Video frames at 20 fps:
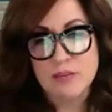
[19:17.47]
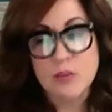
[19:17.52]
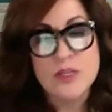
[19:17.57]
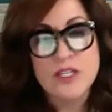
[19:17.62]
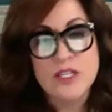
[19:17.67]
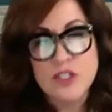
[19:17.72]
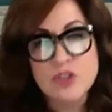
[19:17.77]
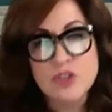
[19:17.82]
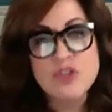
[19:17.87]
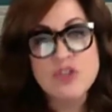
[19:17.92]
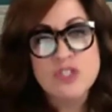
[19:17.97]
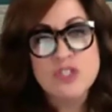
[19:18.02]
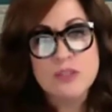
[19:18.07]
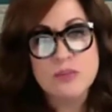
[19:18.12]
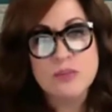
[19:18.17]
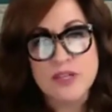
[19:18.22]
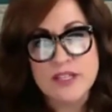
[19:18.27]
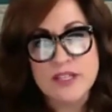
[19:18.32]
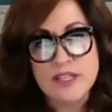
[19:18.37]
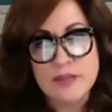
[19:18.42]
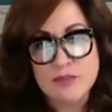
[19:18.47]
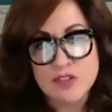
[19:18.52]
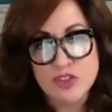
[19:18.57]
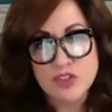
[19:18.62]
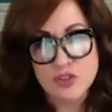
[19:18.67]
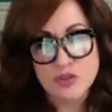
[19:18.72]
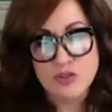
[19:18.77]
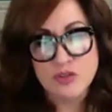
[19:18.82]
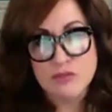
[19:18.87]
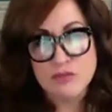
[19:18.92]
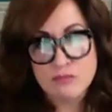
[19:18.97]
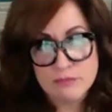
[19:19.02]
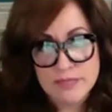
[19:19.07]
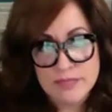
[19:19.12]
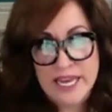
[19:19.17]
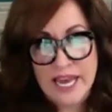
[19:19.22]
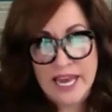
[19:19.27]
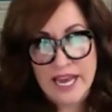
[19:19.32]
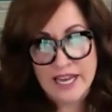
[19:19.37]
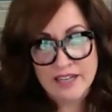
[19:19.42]
We usually bring them to
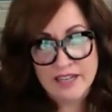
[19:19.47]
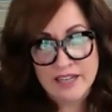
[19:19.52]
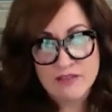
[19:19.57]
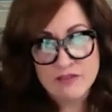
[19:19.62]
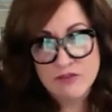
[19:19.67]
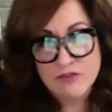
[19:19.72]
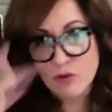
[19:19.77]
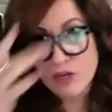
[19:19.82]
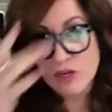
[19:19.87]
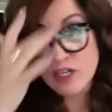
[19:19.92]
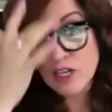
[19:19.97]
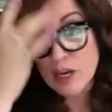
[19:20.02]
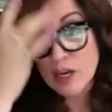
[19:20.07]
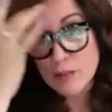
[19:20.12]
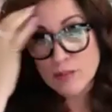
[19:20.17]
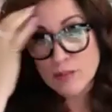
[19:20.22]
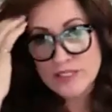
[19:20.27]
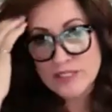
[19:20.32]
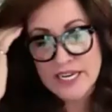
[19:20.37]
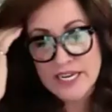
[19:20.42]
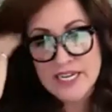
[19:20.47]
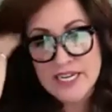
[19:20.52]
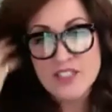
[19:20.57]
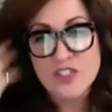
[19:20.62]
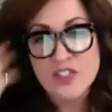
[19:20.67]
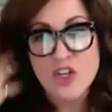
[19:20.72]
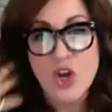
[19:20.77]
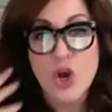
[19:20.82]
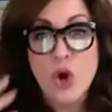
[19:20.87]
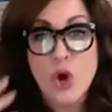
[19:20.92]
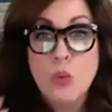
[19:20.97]
Manhattan for a couple days.